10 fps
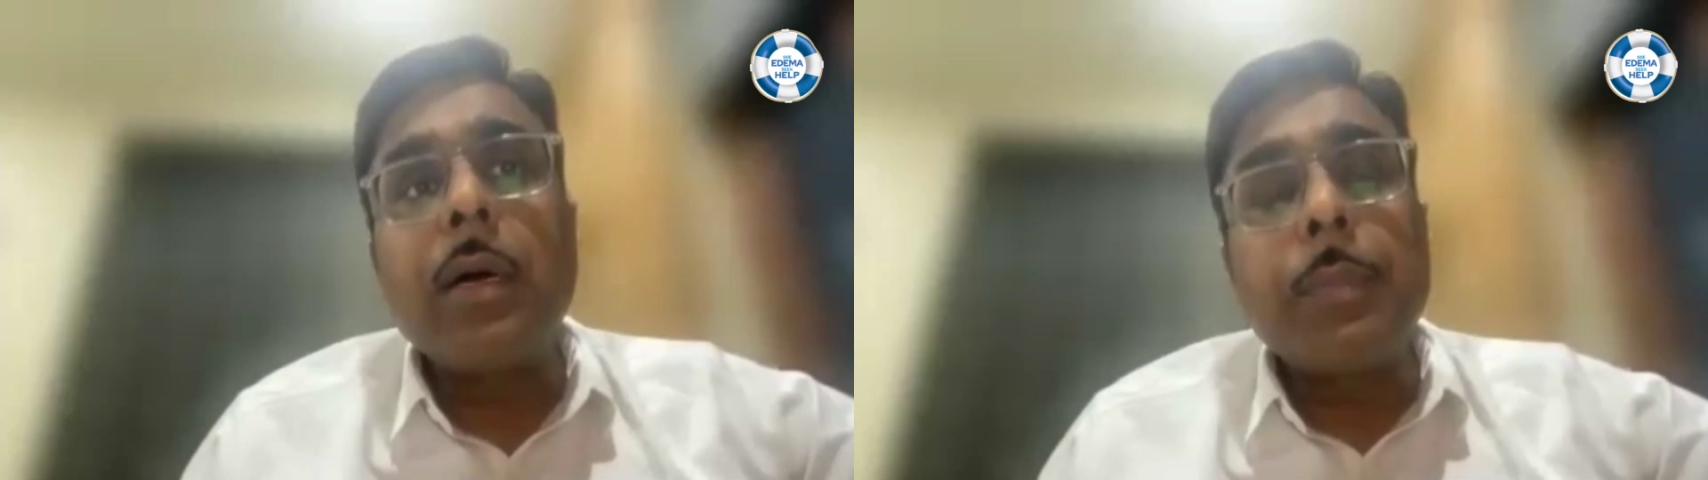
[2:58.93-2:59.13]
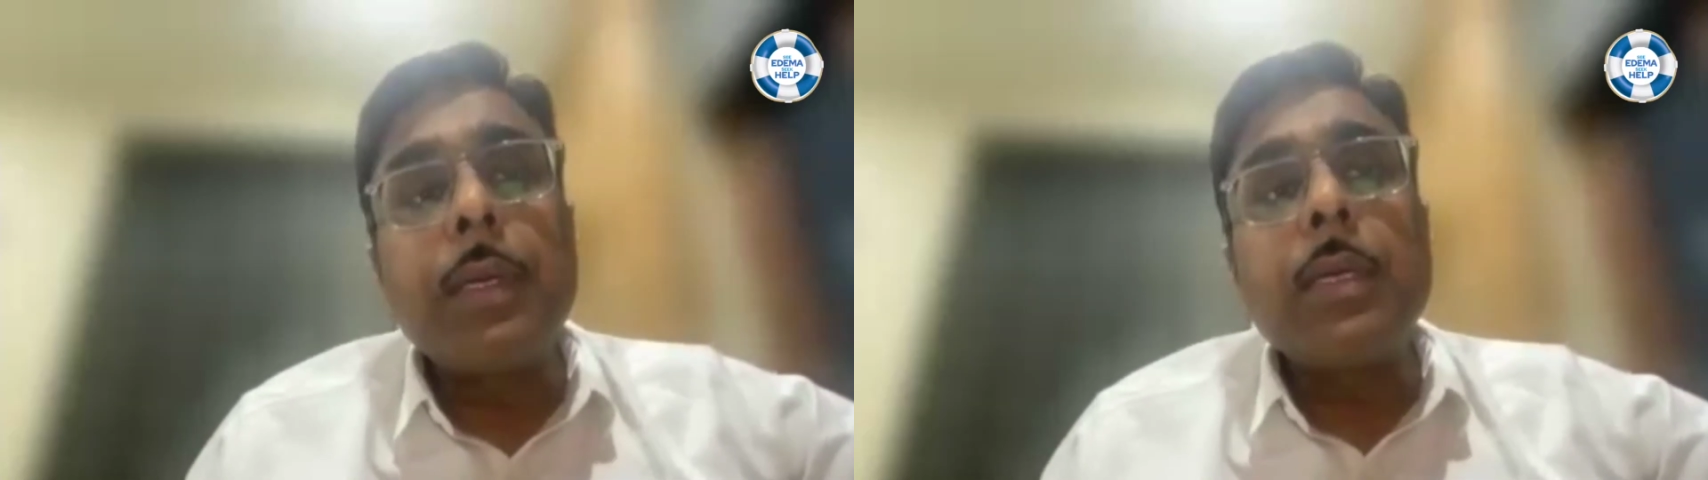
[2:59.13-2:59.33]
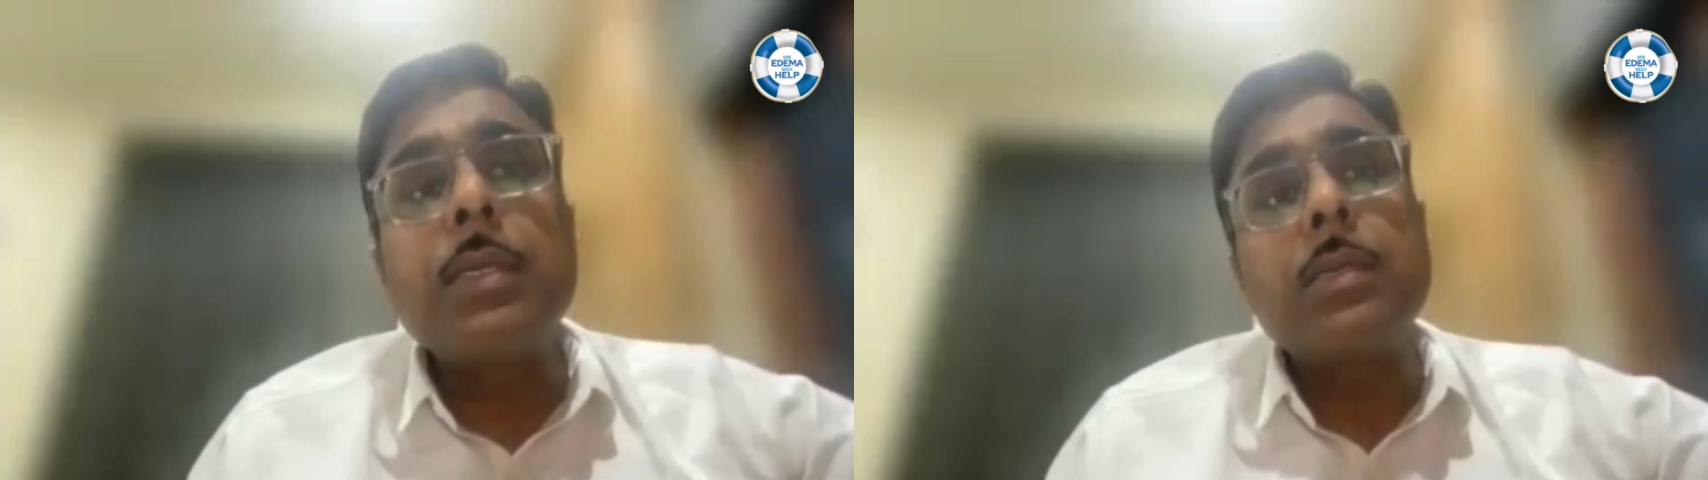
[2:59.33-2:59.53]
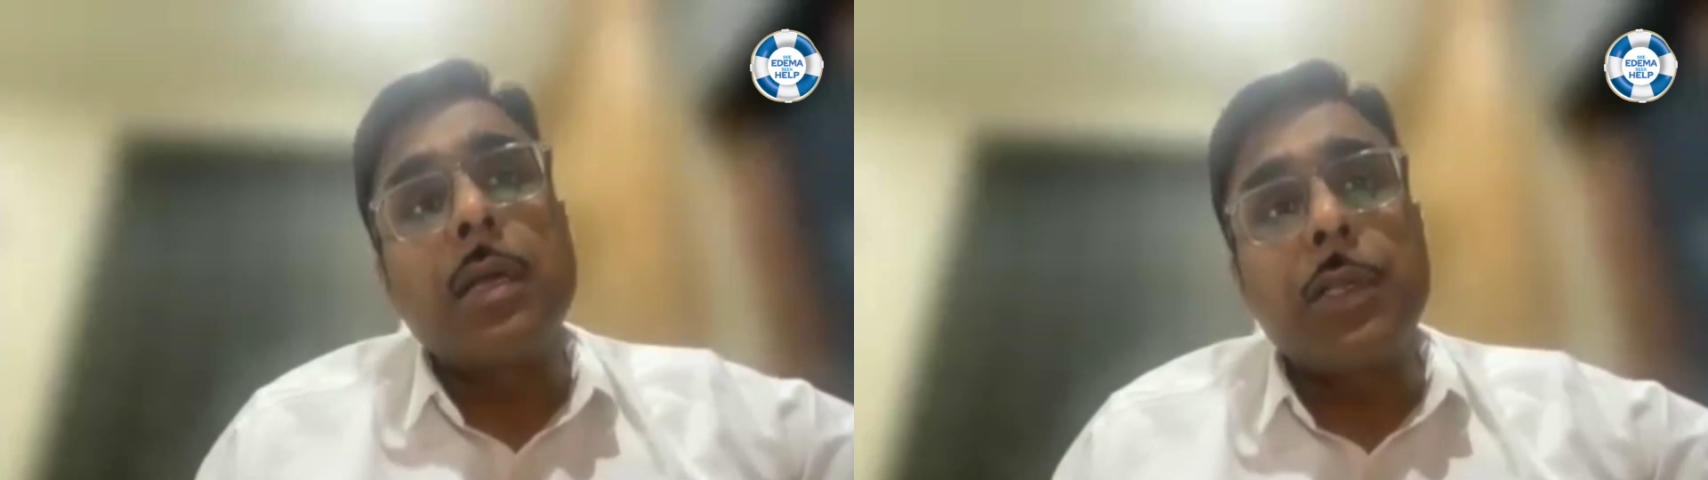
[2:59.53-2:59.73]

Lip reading: appears